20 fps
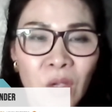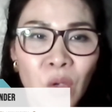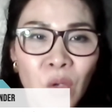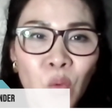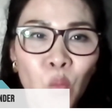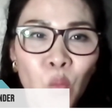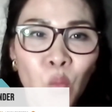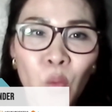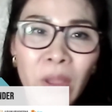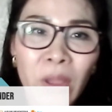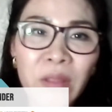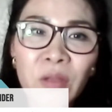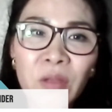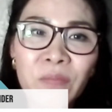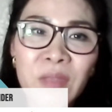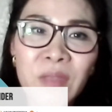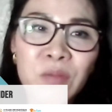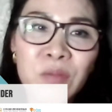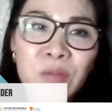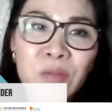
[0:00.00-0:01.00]
One
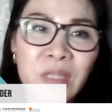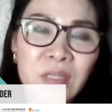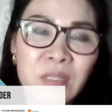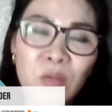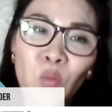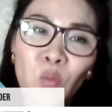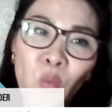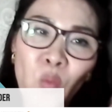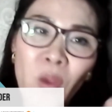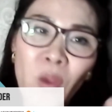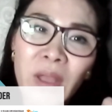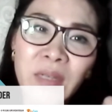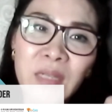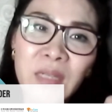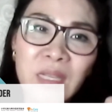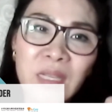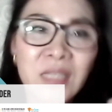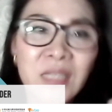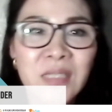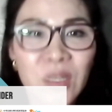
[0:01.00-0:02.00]

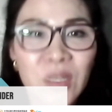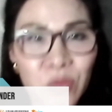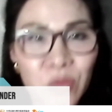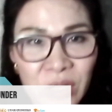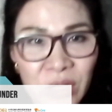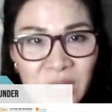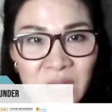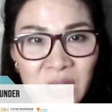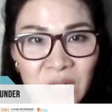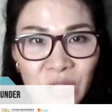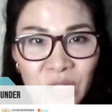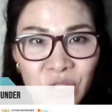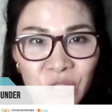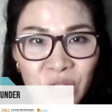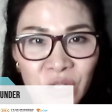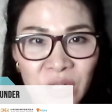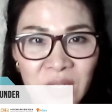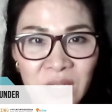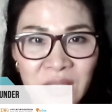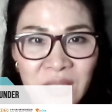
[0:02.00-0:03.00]
is the
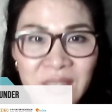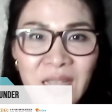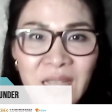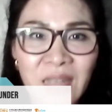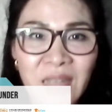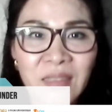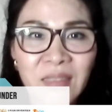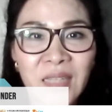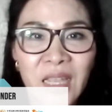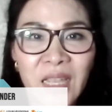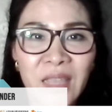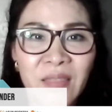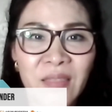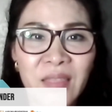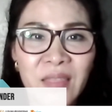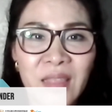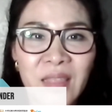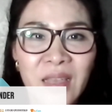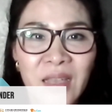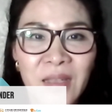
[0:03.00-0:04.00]
research done in
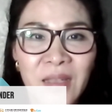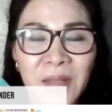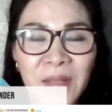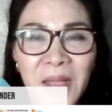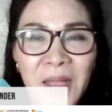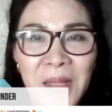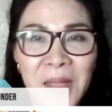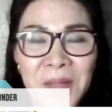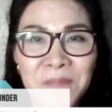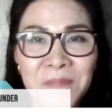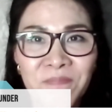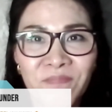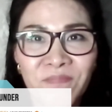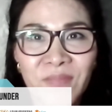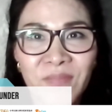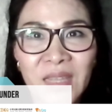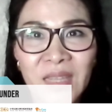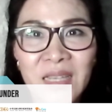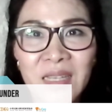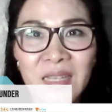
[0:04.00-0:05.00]
the
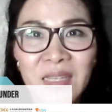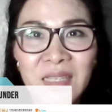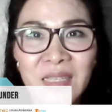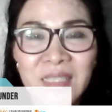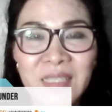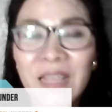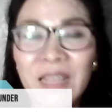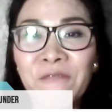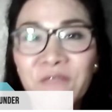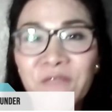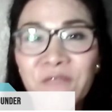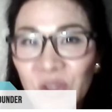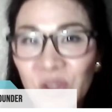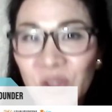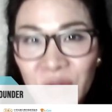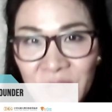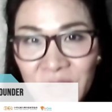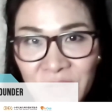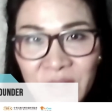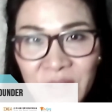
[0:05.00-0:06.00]
Stanford
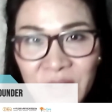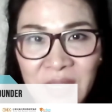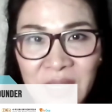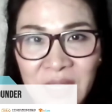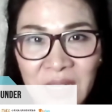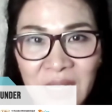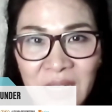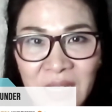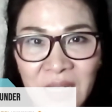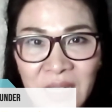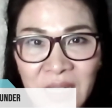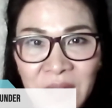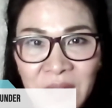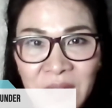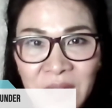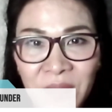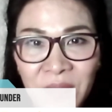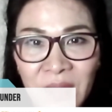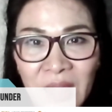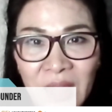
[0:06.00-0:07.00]
University,
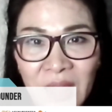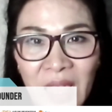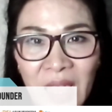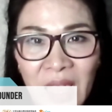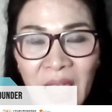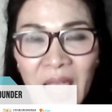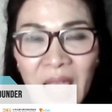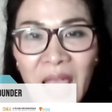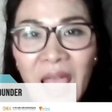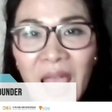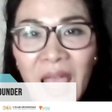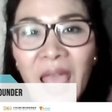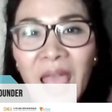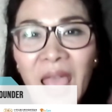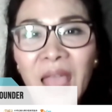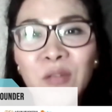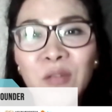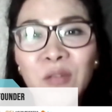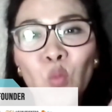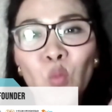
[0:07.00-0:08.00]

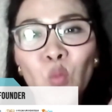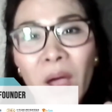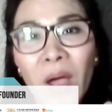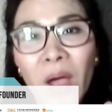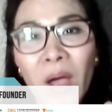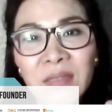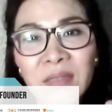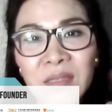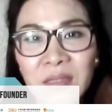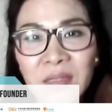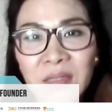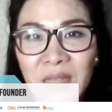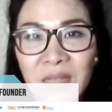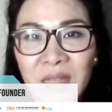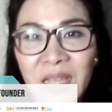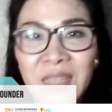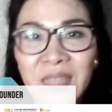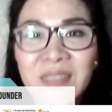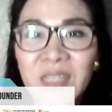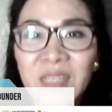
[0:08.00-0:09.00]
and one
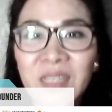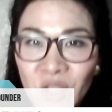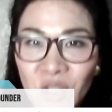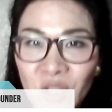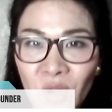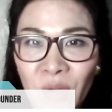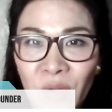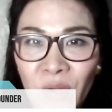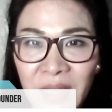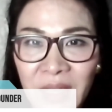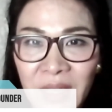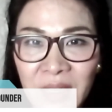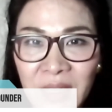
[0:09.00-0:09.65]
is the story